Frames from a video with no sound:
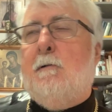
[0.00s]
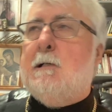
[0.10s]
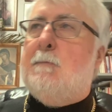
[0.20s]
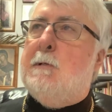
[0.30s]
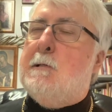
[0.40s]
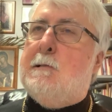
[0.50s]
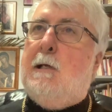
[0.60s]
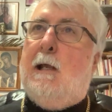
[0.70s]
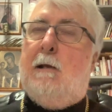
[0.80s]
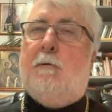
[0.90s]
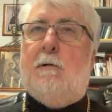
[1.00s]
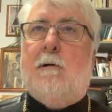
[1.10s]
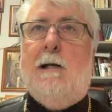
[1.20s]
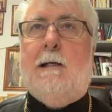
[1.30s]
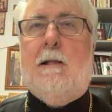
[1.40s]
for Christmas and we're
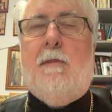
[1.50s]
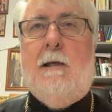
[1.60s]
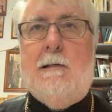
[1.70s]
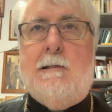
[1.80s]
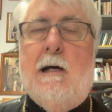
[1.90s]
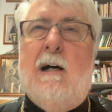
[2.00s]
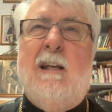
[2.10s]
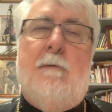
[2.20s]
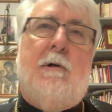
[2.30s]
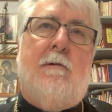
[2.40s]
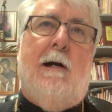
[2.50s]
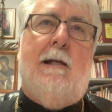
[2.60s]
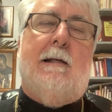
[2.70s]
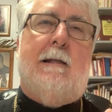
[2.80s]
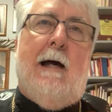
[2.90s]
trying to get things done and we're
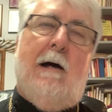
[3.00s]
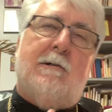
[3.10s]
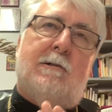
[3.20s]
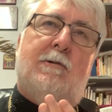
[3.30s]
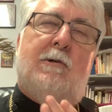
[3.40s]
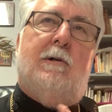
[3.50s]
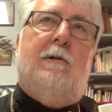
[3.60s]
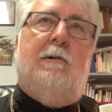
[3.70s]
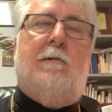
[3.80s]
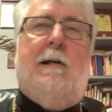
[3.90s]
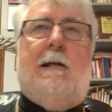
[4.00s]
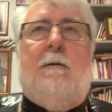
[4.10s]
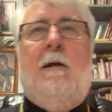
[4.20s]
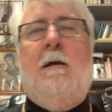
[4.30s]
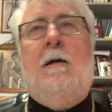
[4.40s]
trying to get the house in order and try to
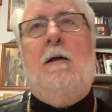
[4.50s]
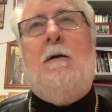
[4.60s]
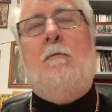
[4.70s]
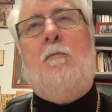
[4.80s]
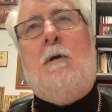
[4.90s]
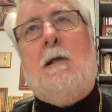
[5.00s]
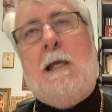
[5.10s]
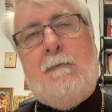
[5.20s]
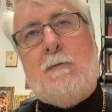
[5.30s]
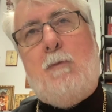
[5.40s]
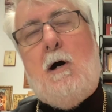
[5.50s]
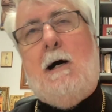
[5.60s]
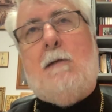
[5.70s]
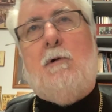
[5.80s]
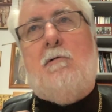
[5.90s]
get gifts
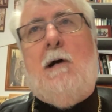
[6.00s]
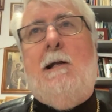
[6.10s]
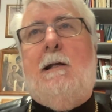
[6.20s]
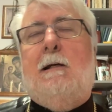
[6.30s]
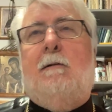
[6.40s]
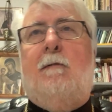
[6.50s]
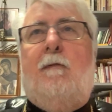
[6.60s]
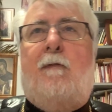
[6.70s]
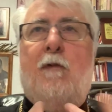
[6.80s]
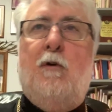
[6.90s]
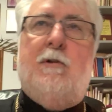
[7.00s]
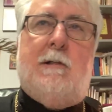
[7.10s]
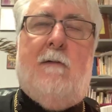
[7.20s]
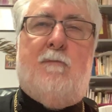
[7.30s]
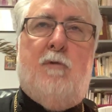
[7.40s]
bought. We're trying to get food
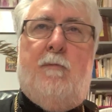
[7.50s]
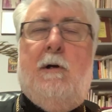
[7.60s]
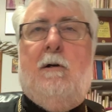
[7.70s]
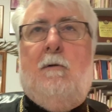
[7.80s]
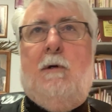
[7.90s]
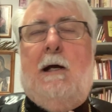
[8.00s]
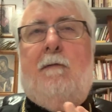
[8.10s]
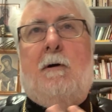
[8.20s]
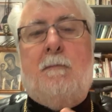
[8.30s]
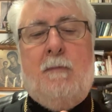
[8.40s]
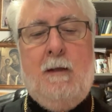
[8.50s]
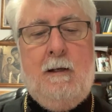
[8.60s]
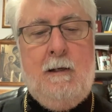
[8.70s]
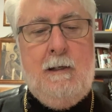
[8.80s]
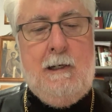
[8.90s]
stuffs prepared and whatever.
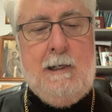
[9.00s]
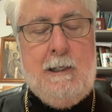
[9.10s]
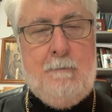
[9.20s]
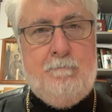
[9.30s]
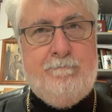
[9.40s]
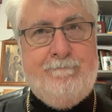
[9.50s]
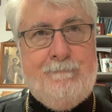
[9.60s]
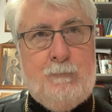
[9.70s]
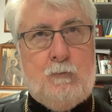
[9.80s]
Um,